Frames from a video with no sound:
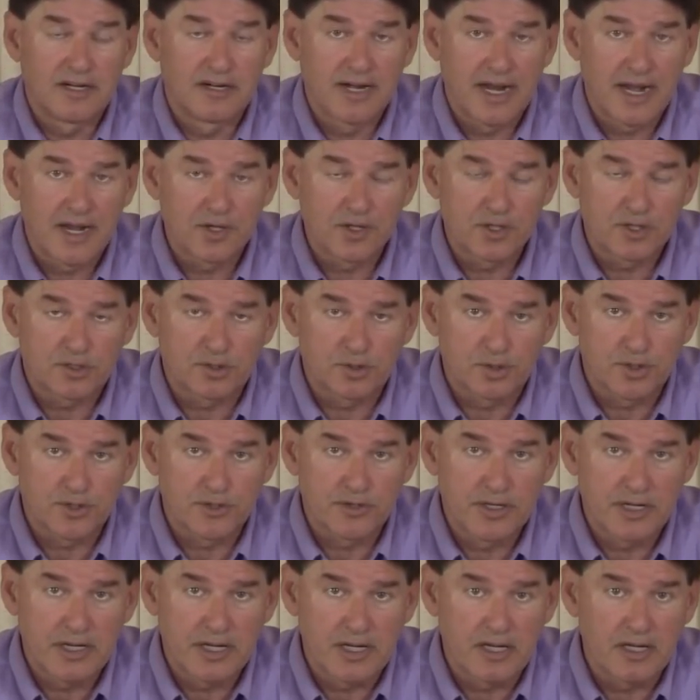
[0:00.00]
international
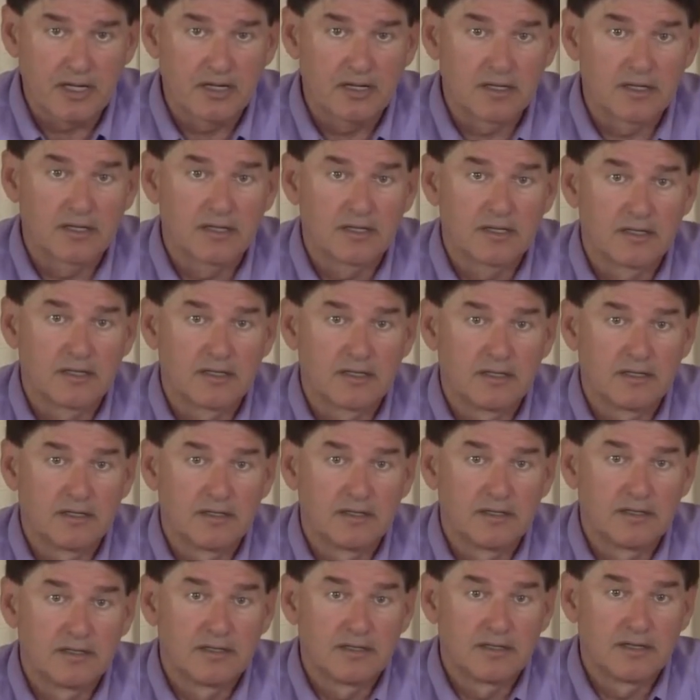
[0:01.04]
treaty,
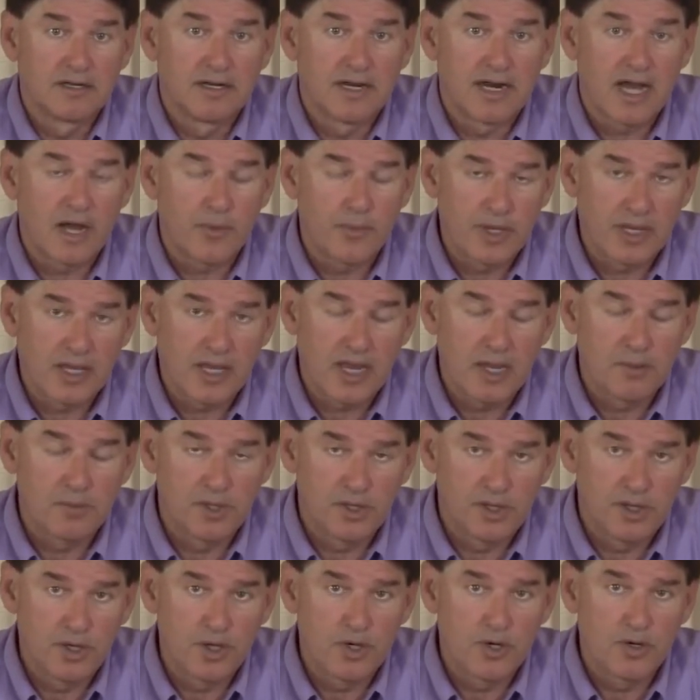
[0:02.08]
now became
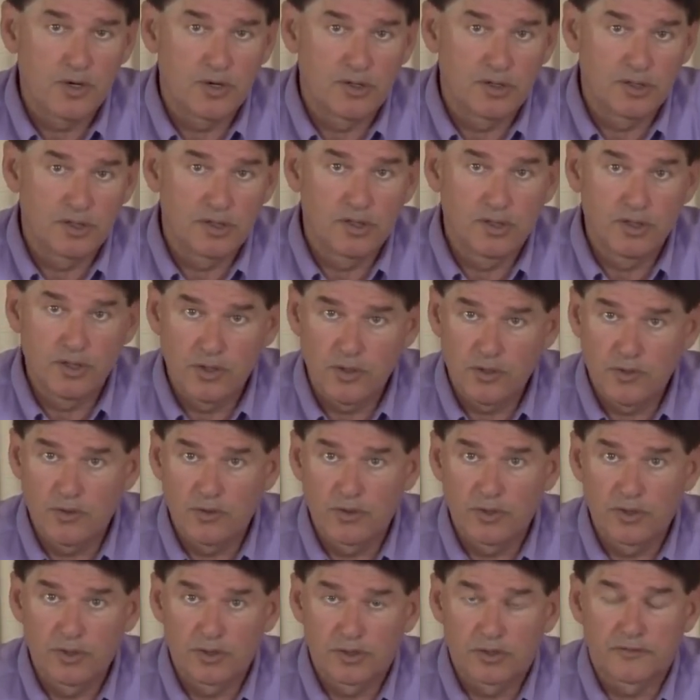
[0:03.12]
the new, the
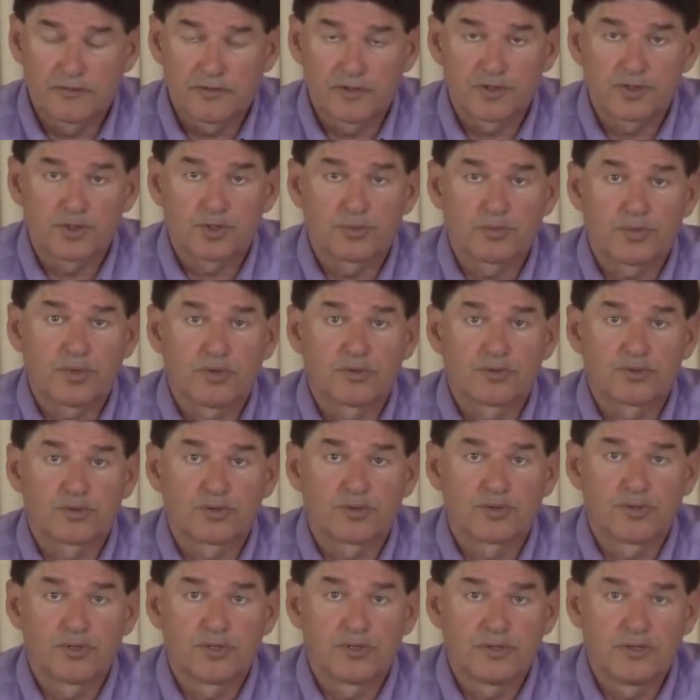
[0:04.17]
new Universal
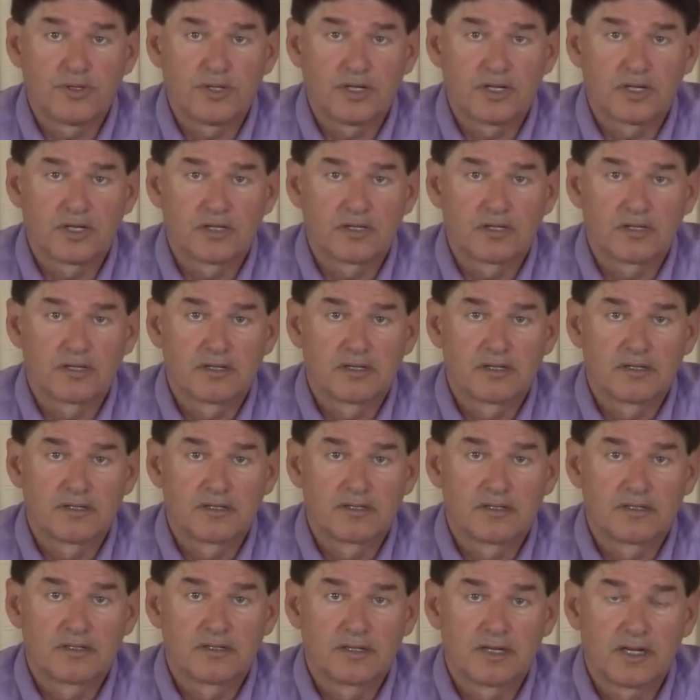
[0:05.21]
Postal Union
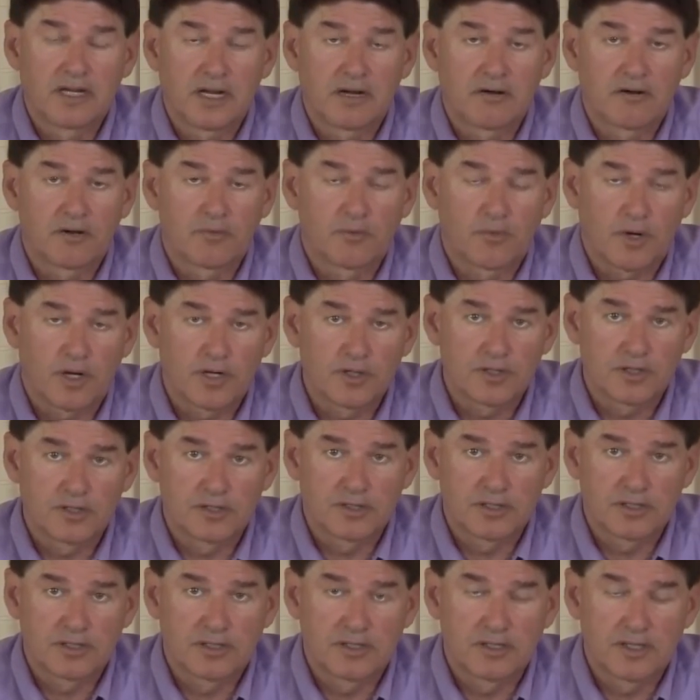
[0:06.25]
here in
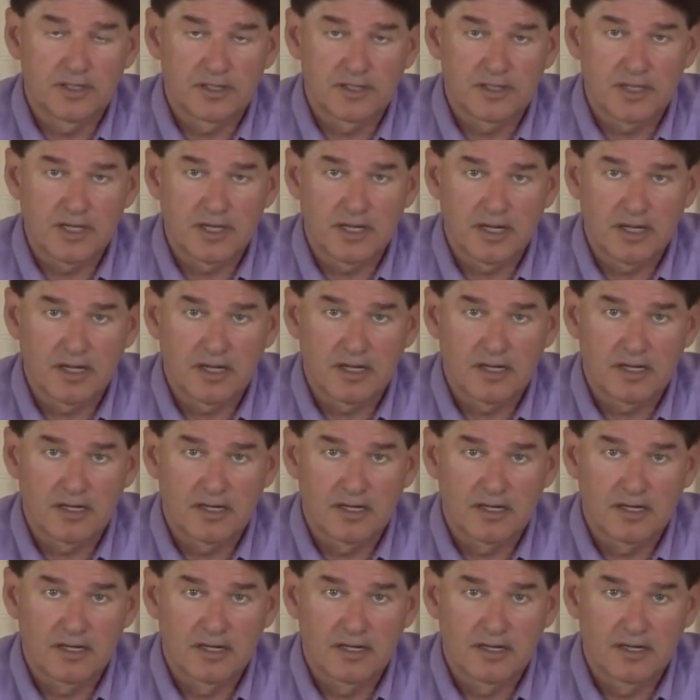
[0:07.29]
Washington, D.C.
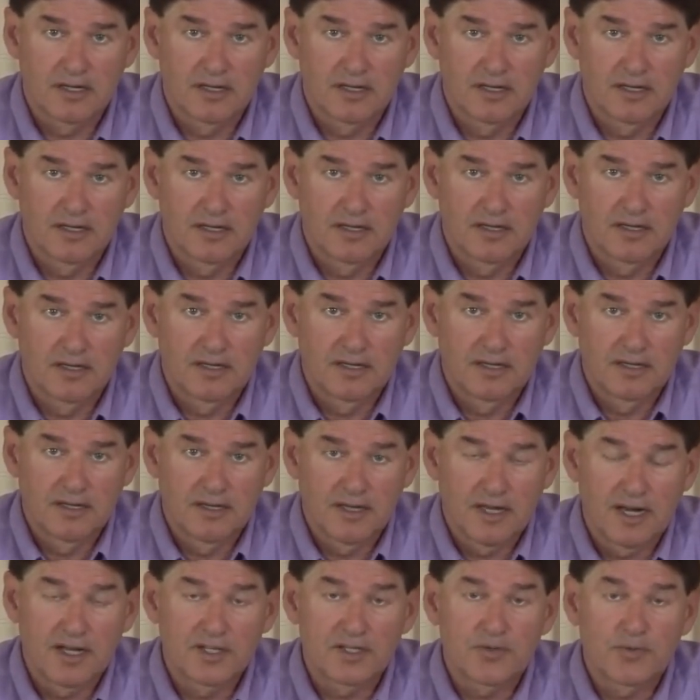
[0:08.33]

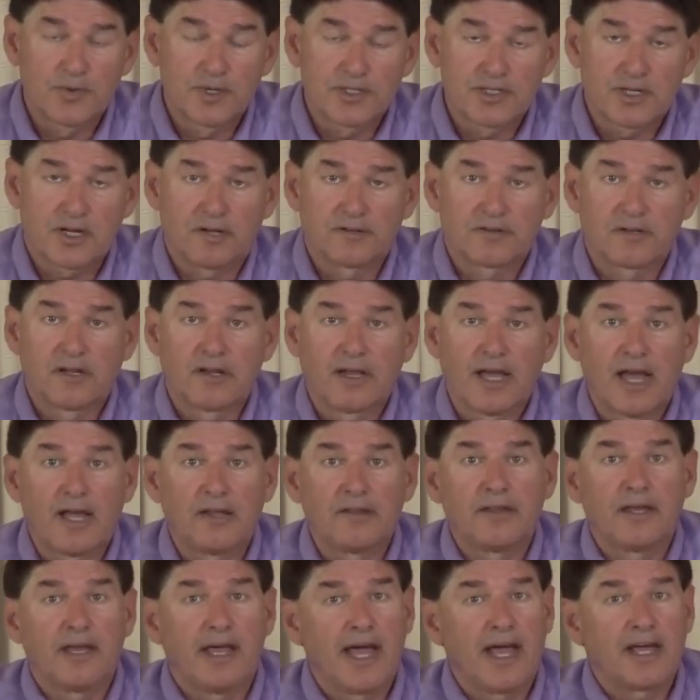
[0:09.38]
And as a result of
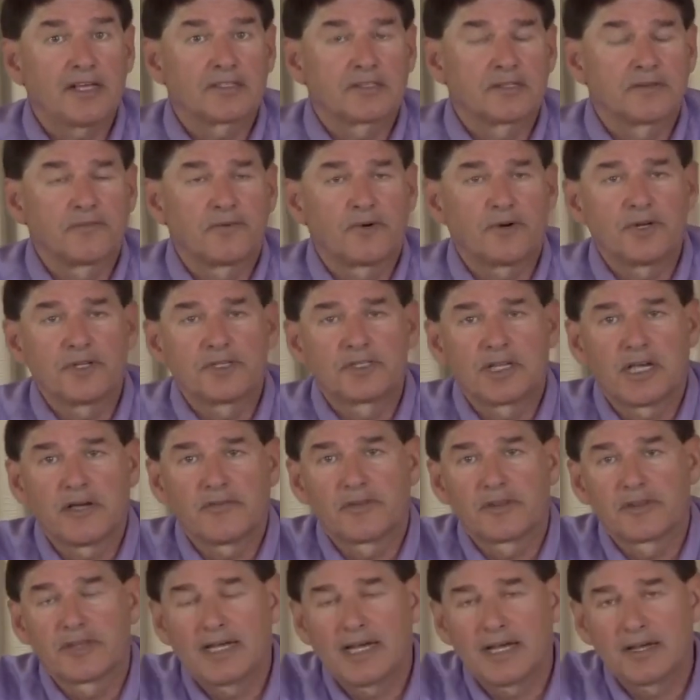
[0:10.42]
that, they asked the
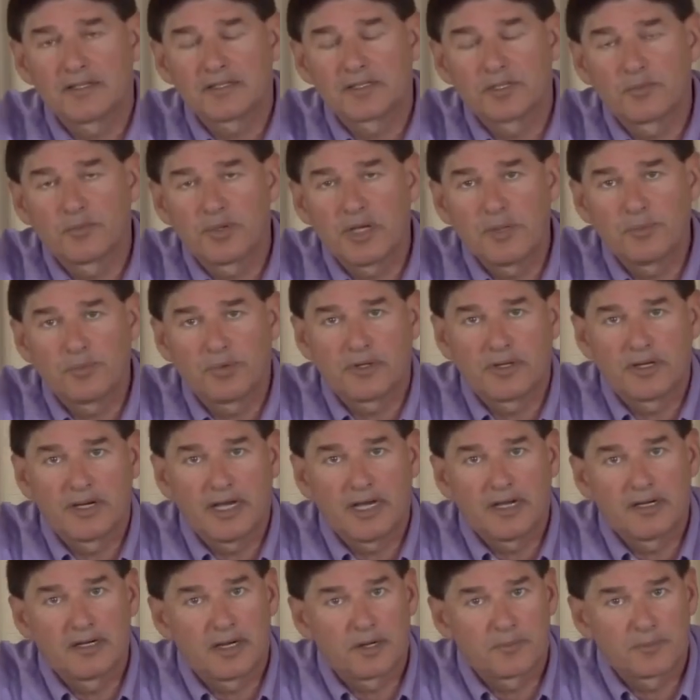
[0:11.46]
47,000 people that
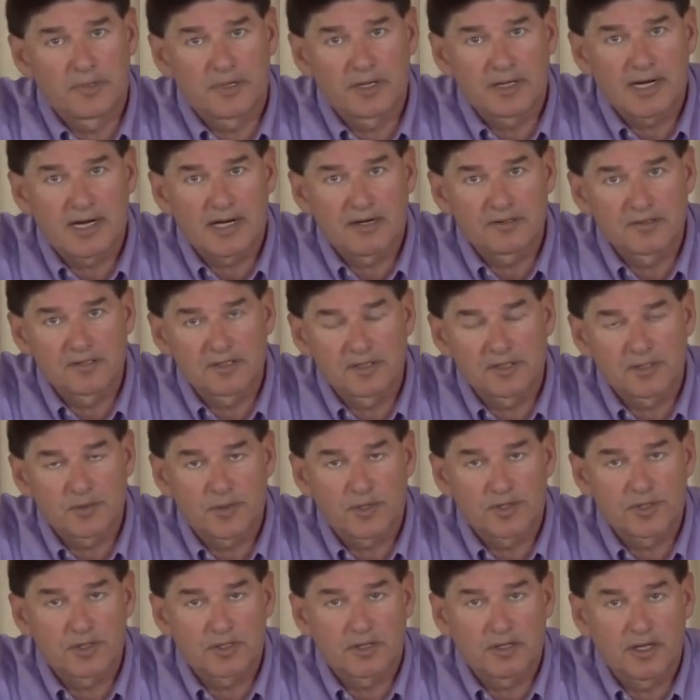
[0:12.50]
had numbered accounts in
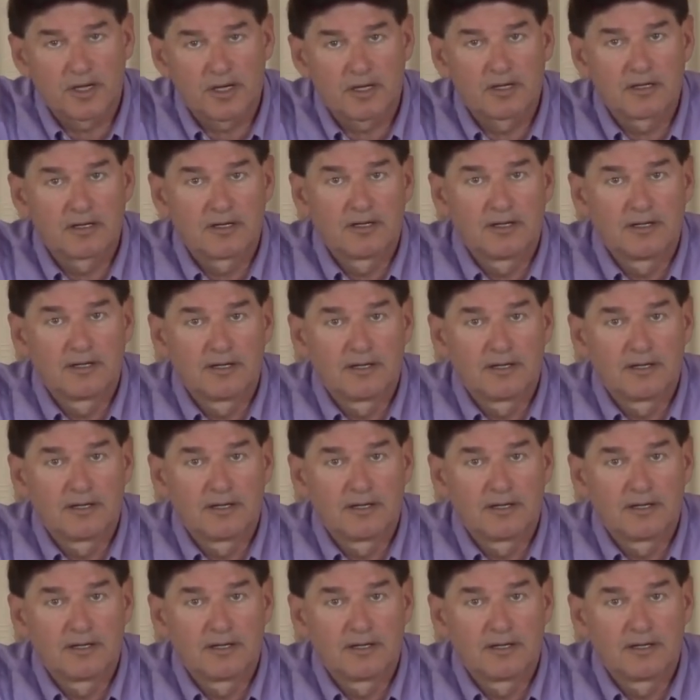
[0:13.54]
Switzerland,